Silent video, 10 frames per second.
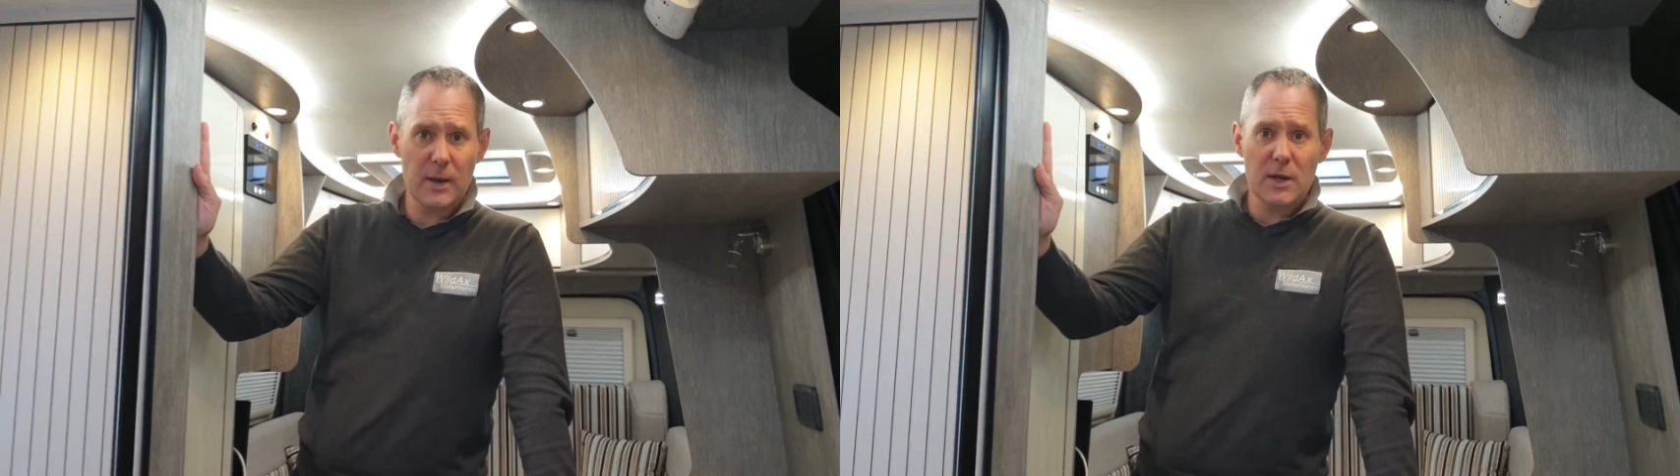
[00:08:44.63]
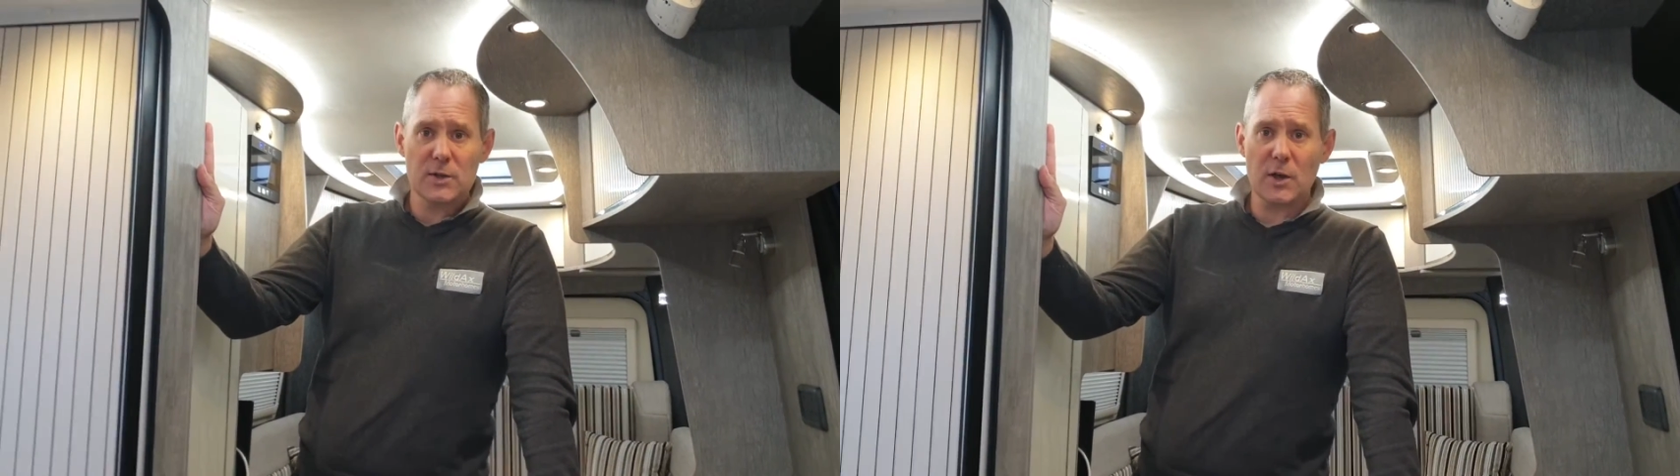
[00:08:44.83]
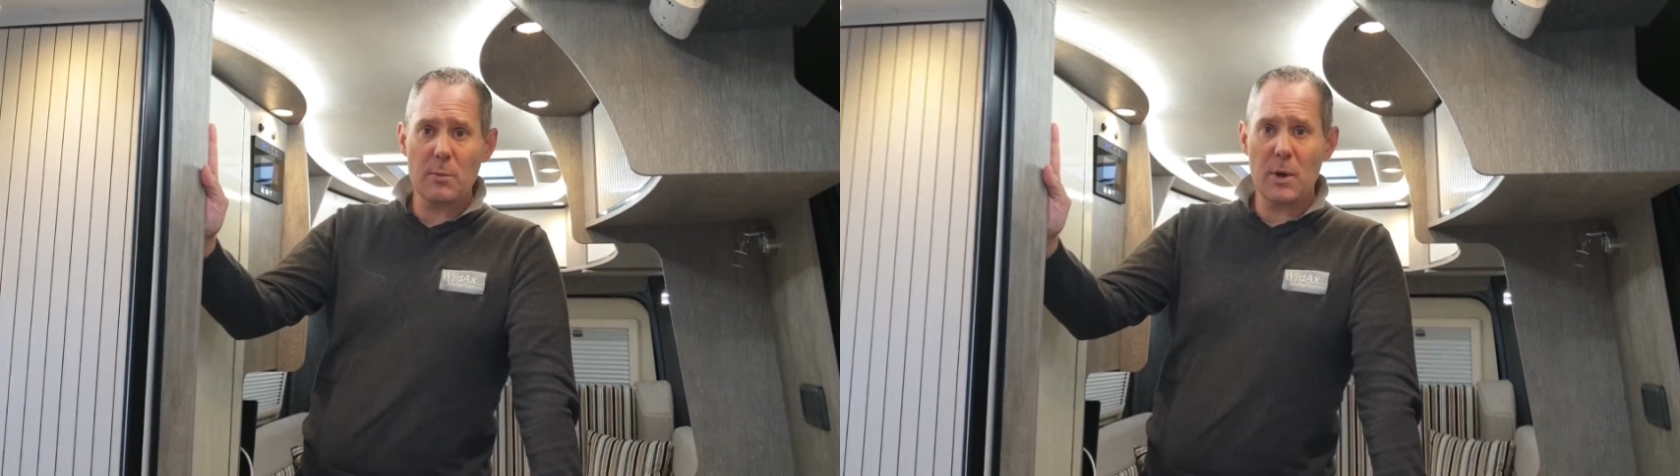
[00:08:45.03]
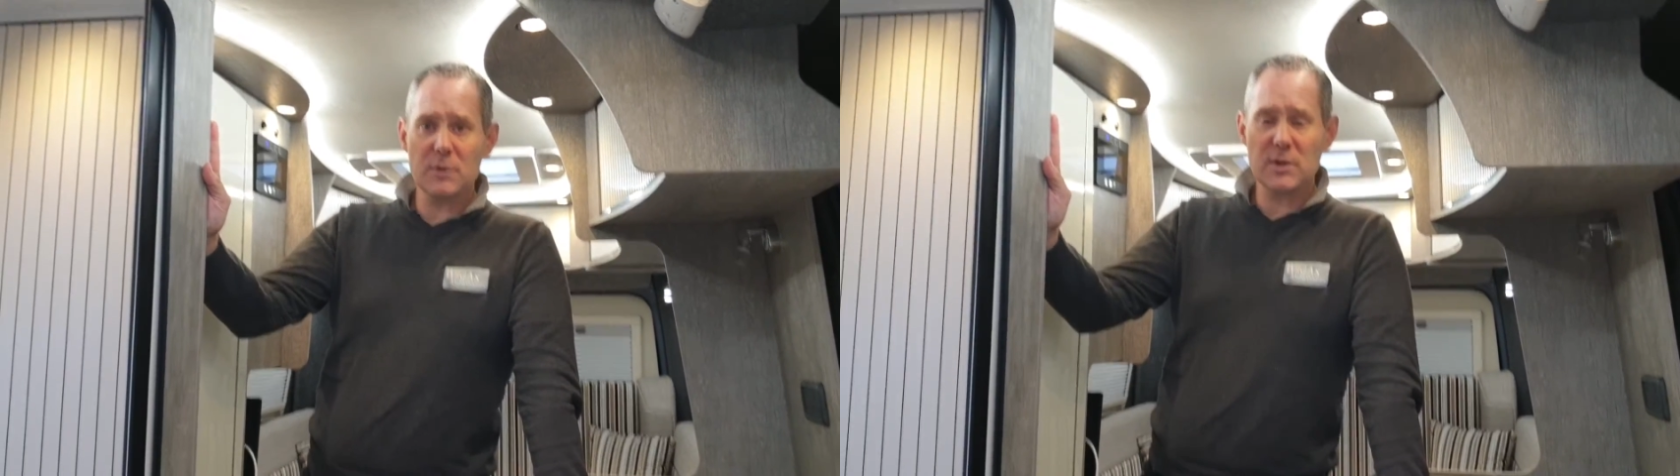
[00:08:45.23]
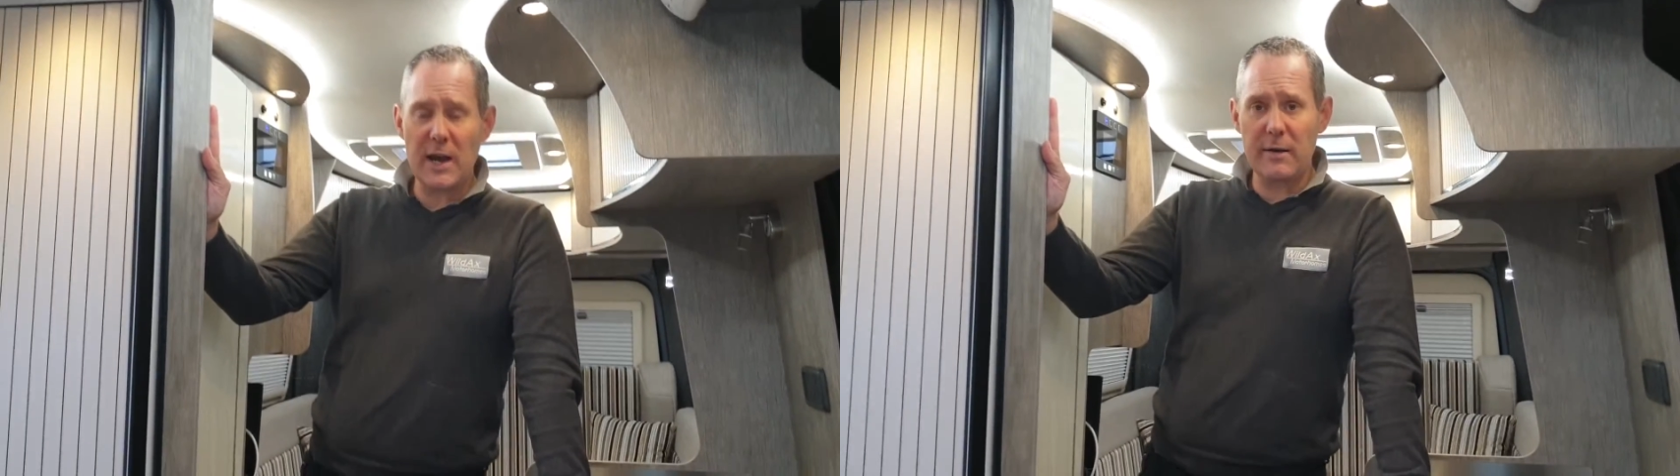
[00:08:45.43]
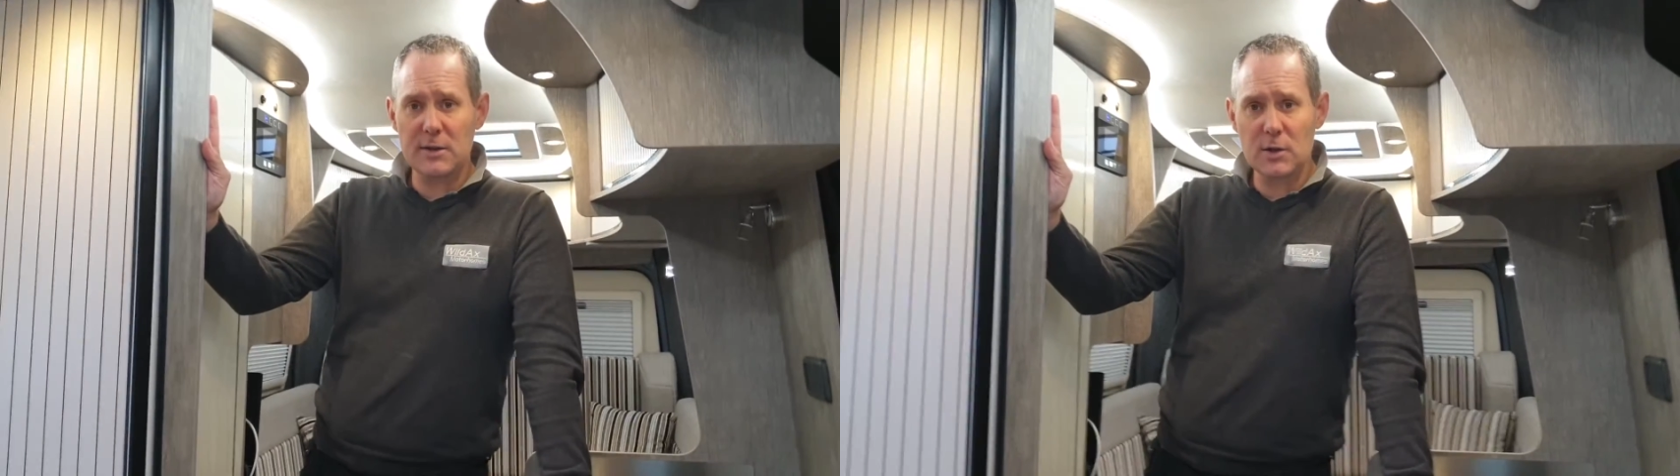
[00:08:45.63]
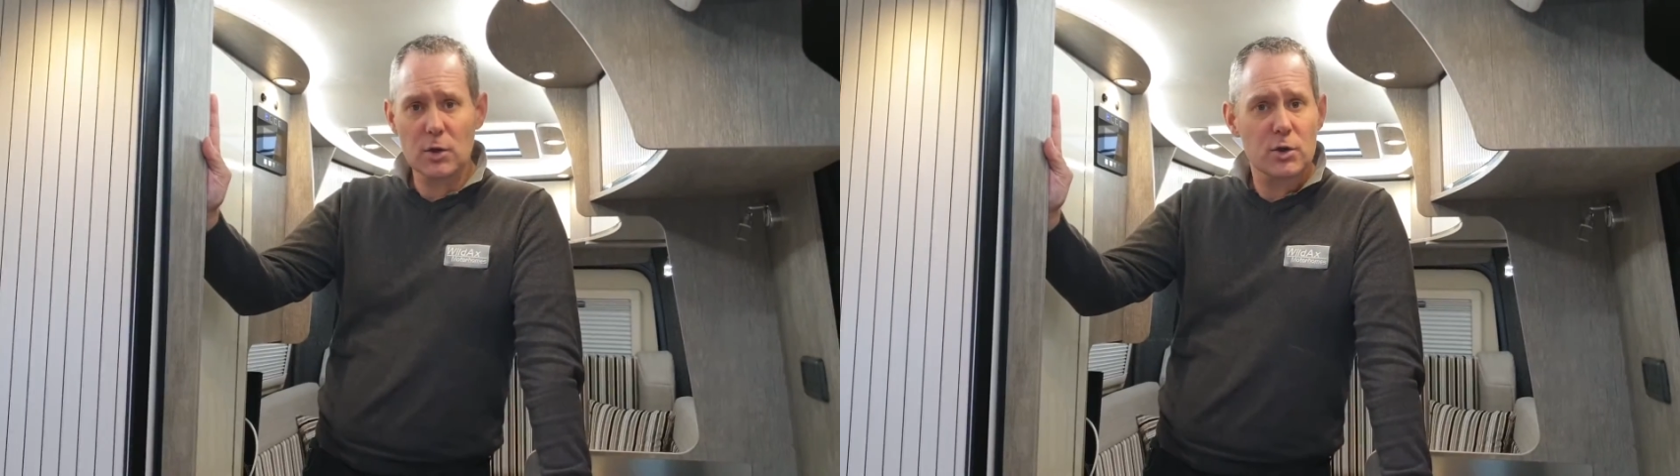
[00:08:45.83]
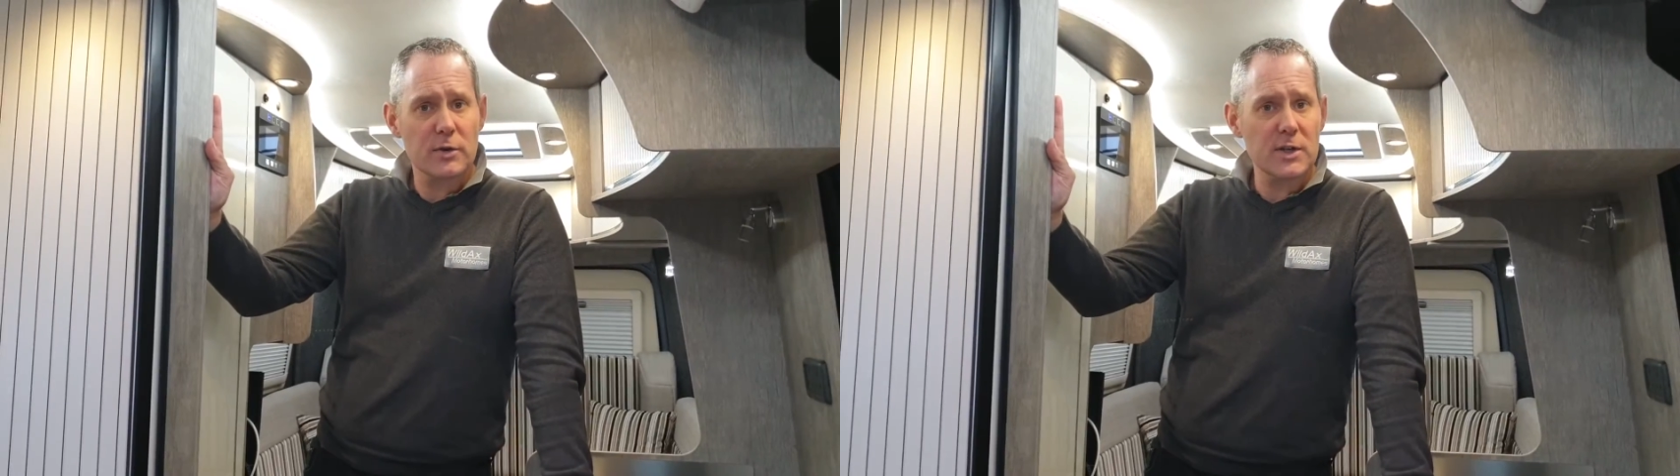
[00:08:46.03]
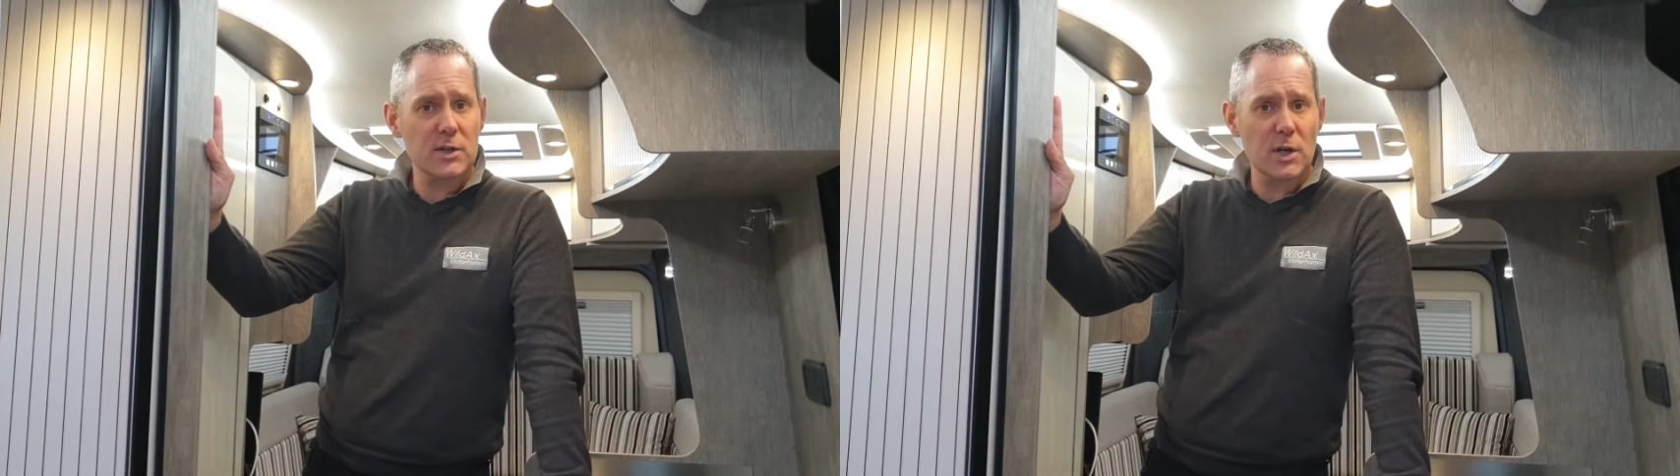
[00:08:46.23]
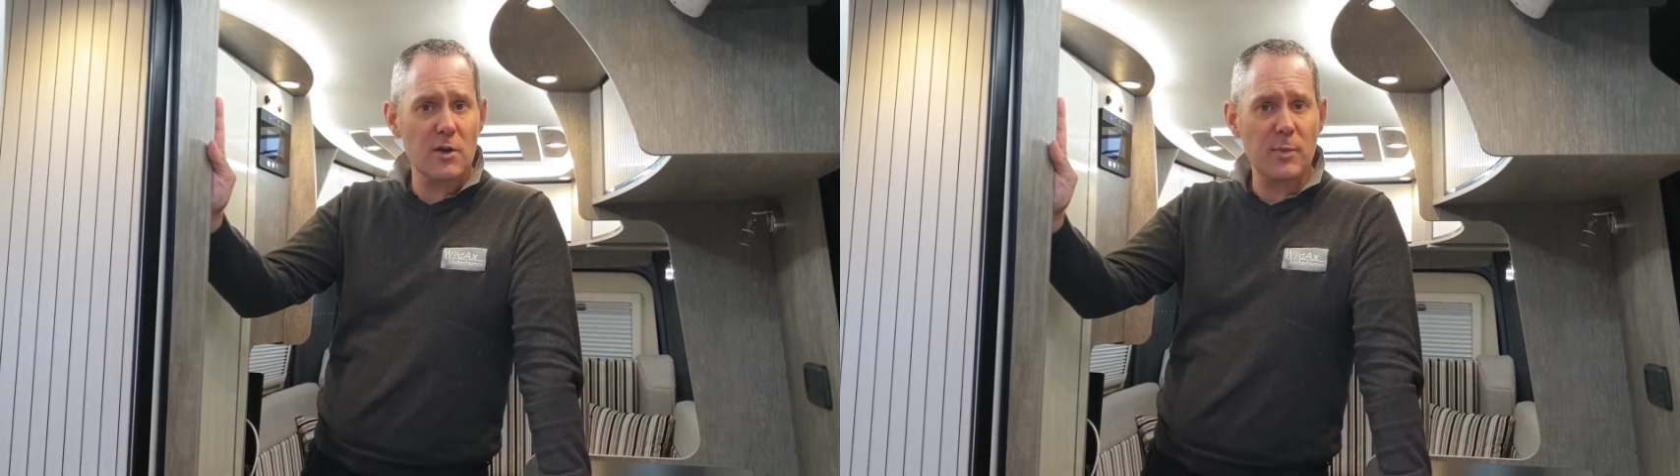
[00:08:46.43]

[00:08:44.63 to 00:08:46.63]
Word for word: So most areas of the country are served